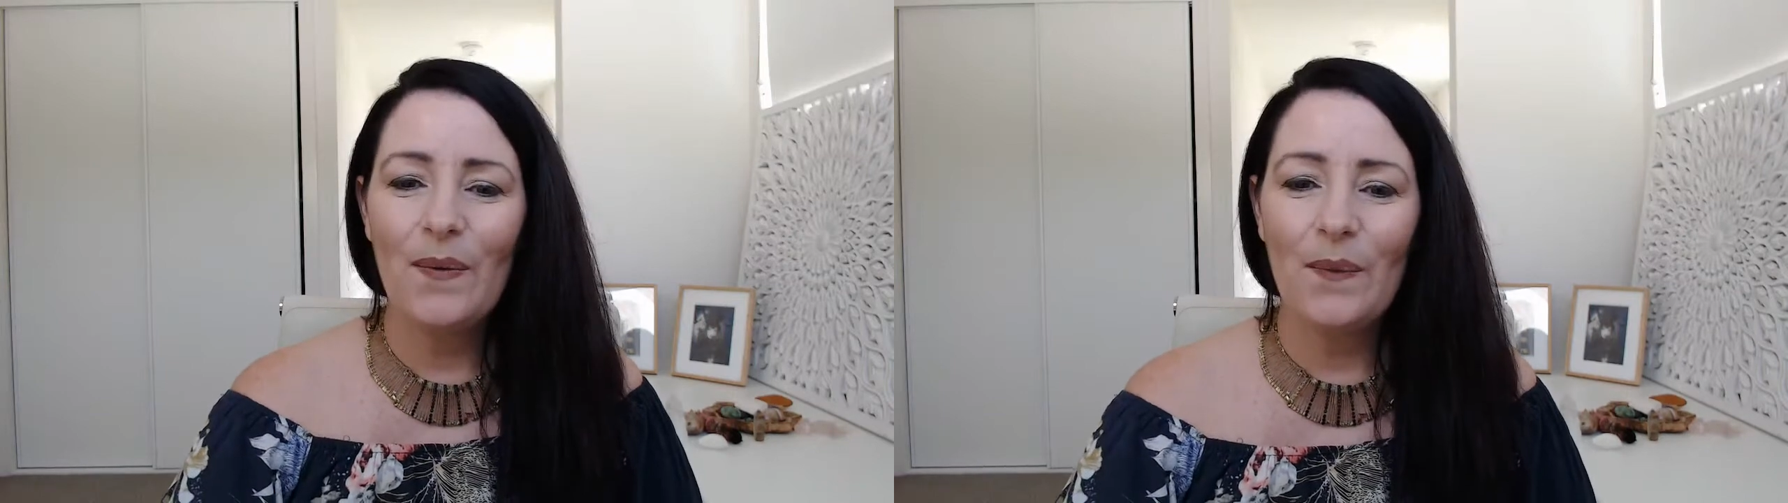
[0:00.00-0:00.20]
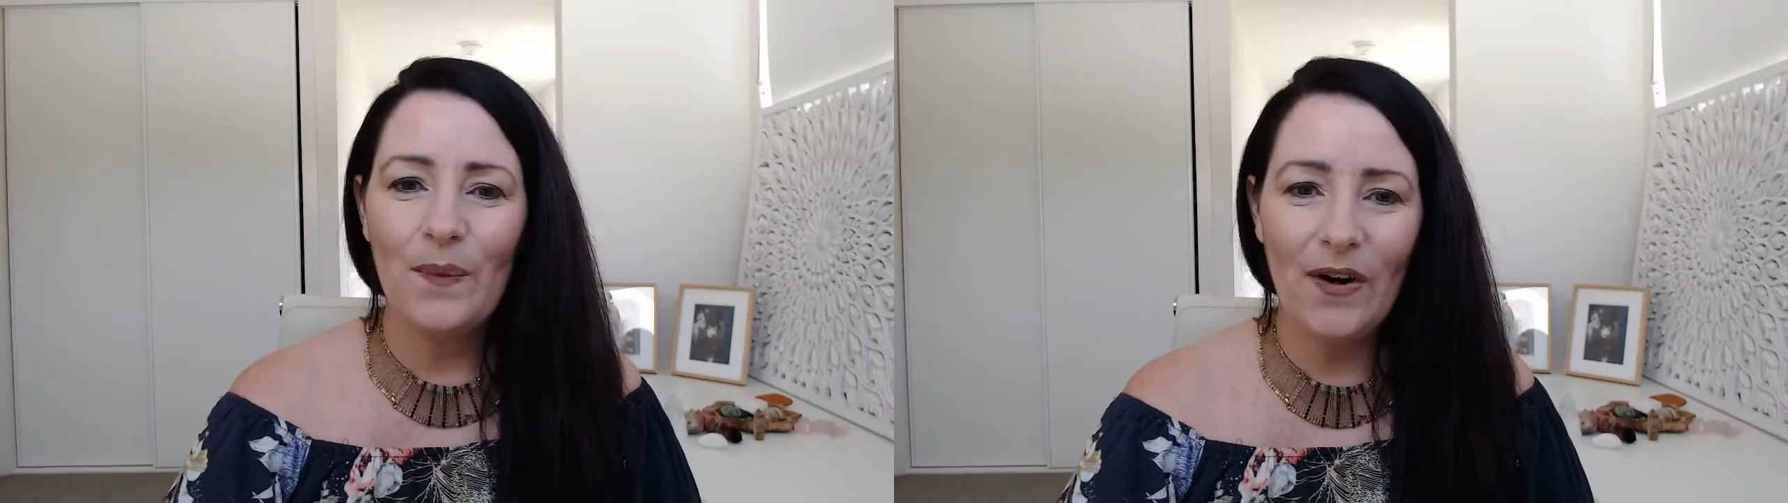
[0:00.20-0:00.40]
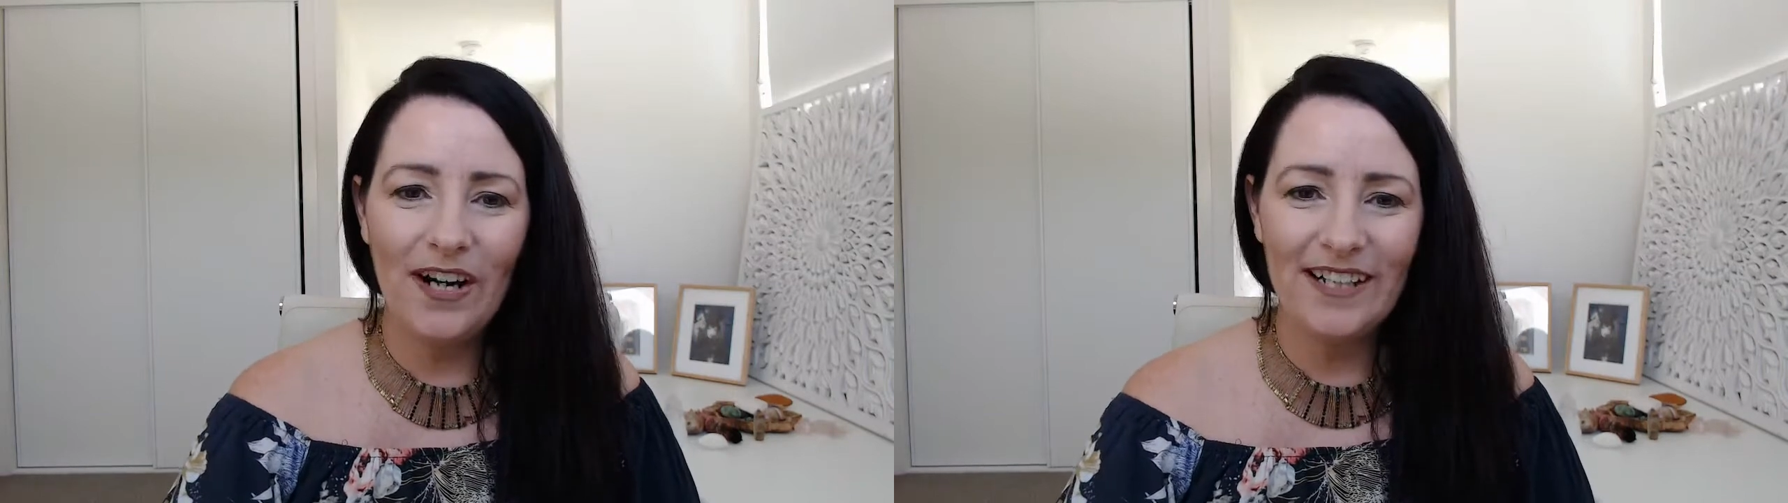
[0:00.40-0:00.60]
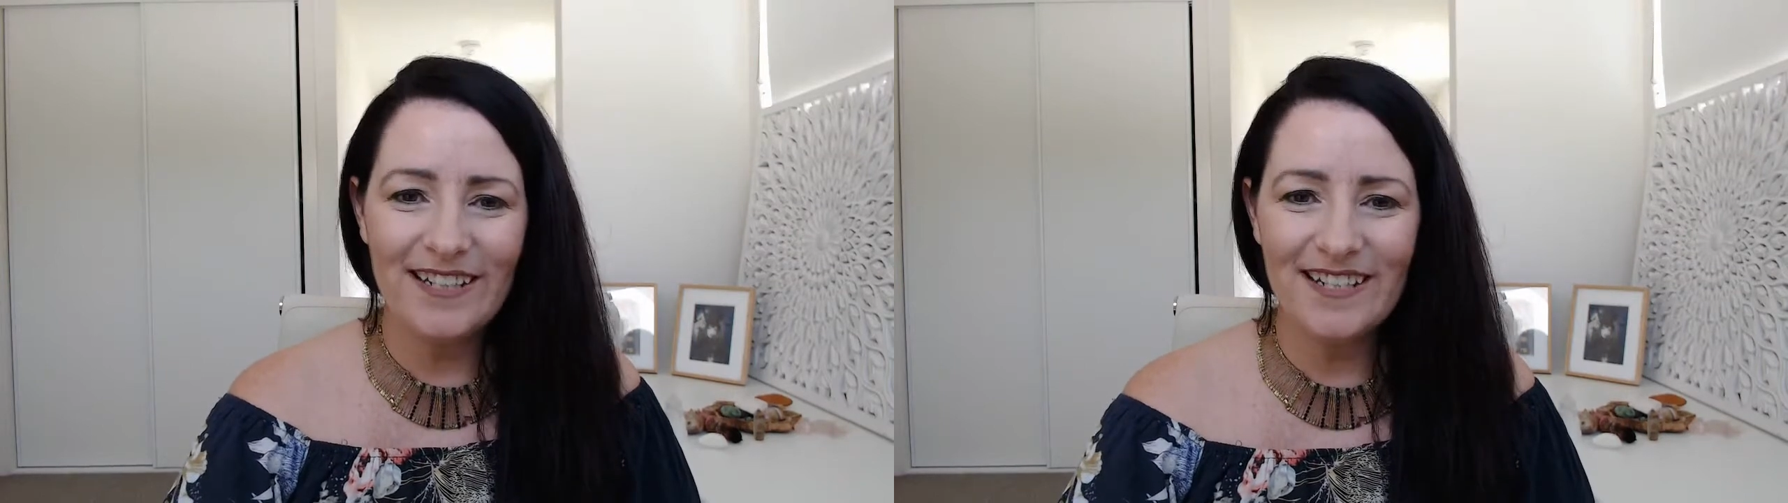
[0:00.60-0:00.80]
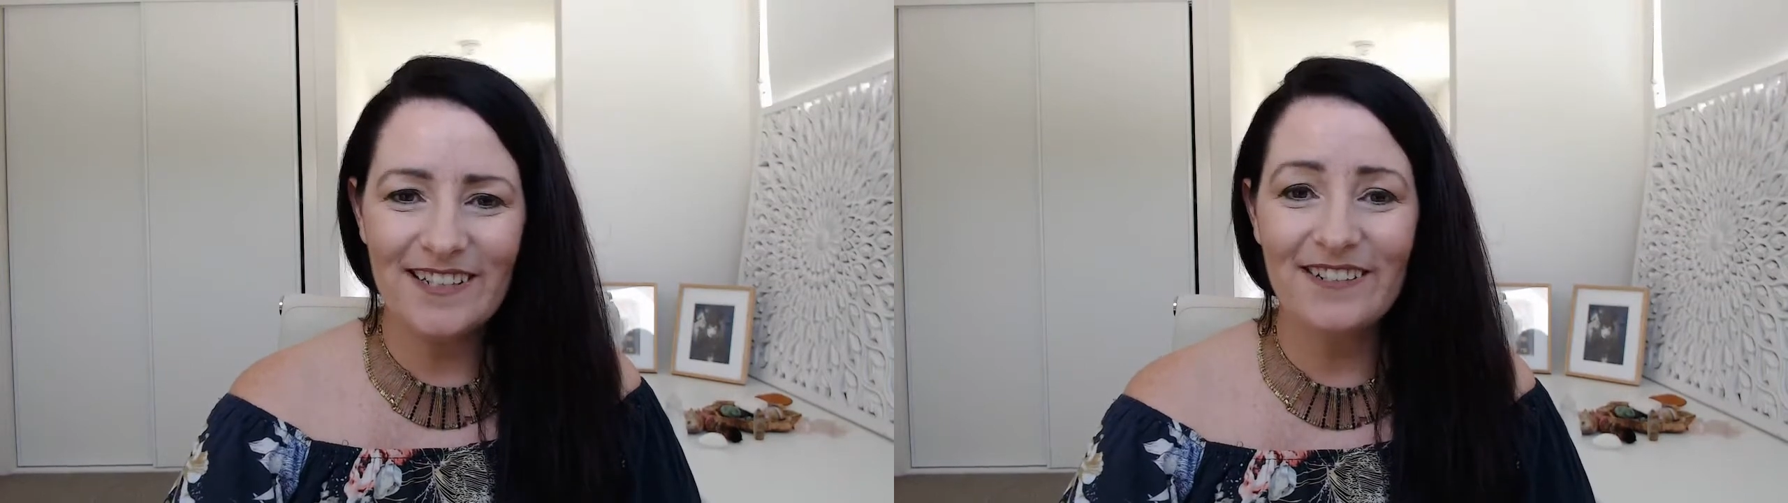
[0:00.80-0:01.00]

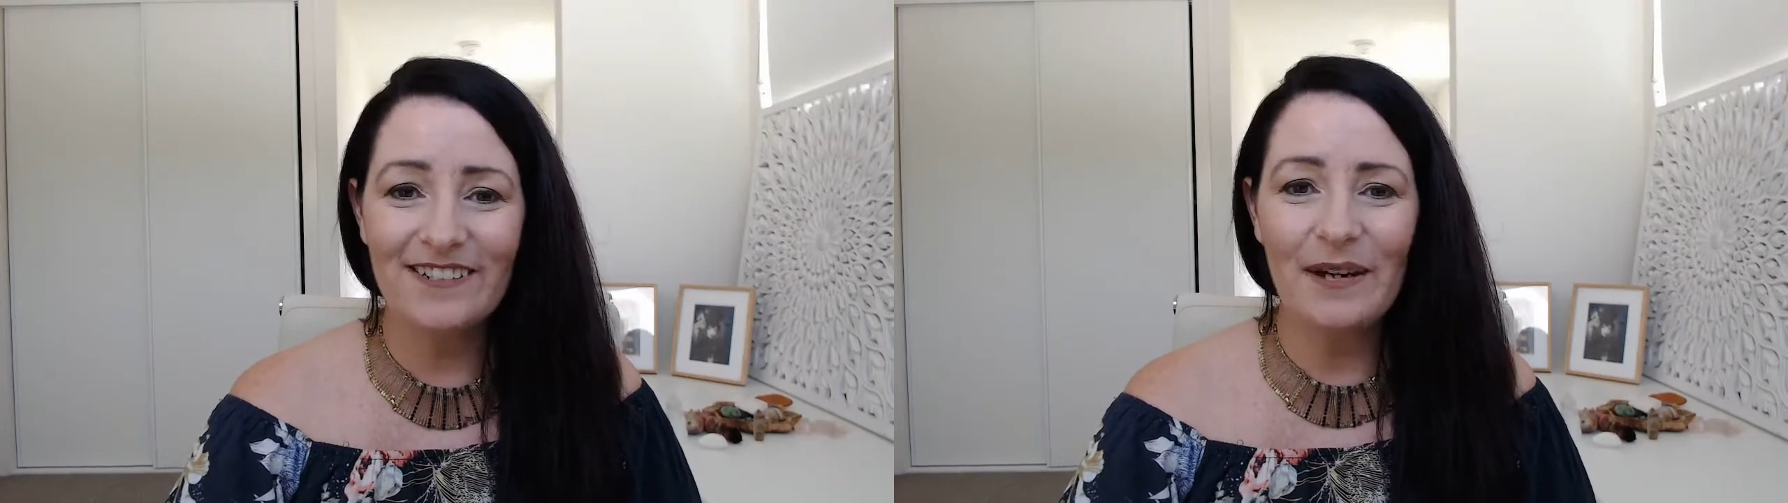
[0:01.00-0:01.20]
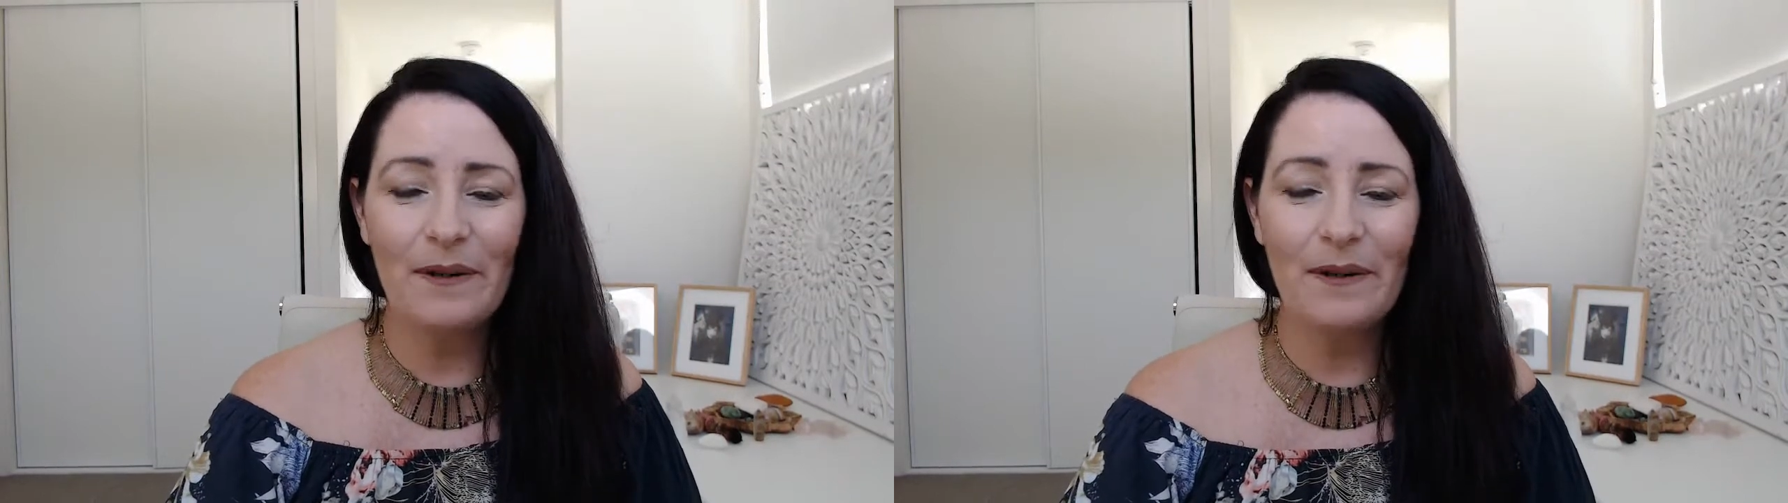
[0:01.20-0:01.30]
What do they